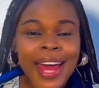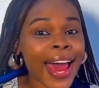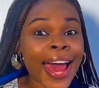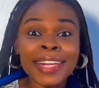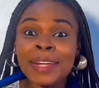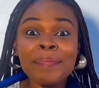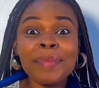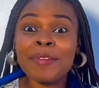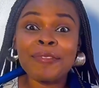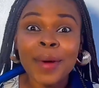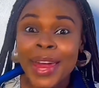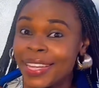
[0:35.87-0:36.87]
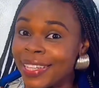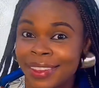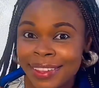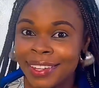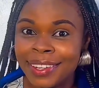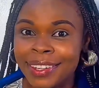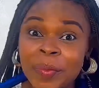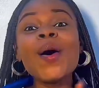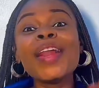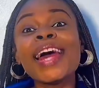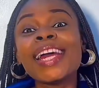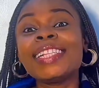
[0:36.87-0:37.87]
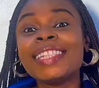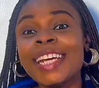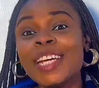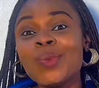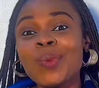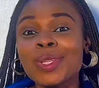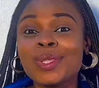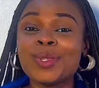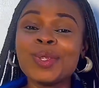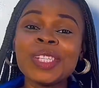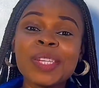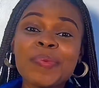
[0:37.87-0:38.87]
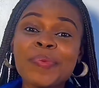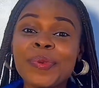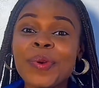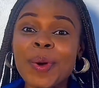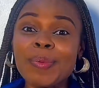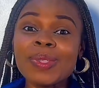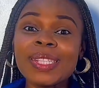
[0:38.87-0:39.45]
I didn't pay for anything. All I did was to use a prompt